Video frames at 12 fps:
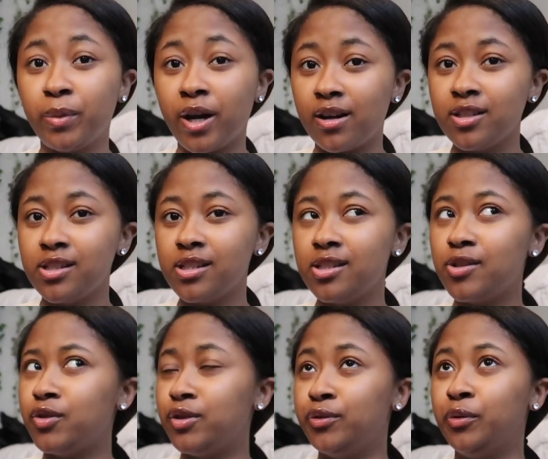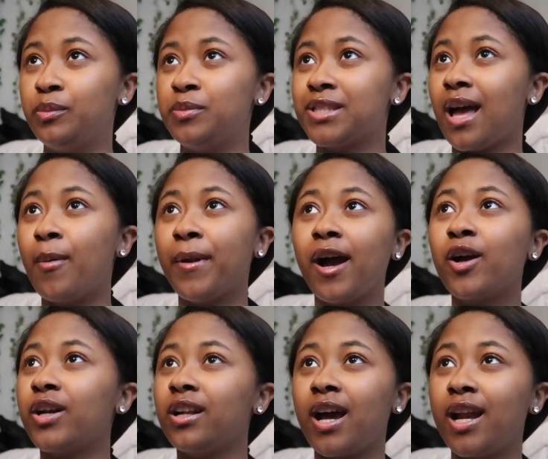purses dupes. I'm not
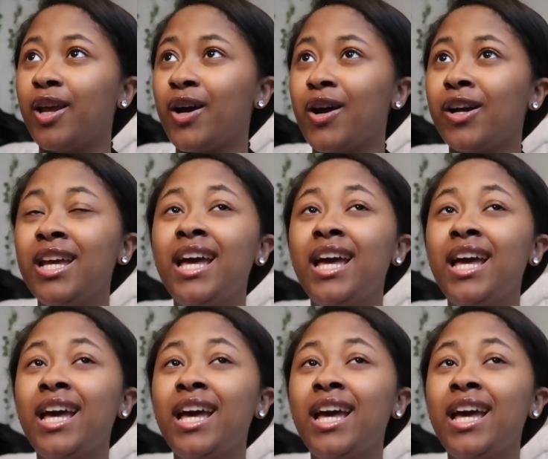gonna lie to y'all.